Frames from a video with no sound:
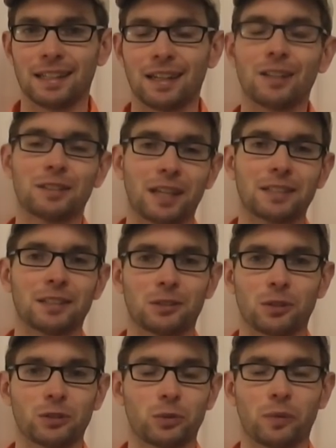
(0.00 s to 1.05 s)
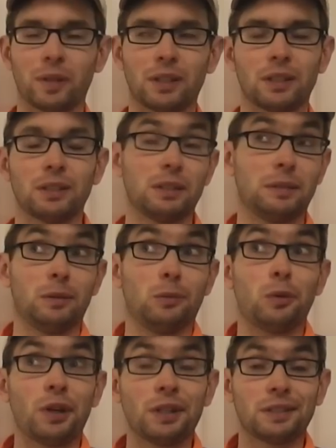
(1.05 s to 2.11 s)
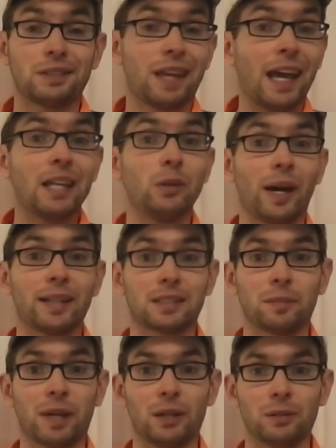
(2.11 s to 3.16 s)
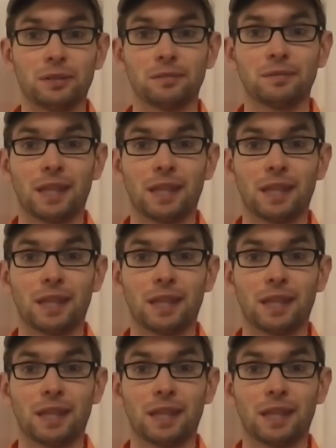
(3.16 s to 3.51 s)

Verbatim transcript: are sexist towards women. Uh, I mean, what can you ask about?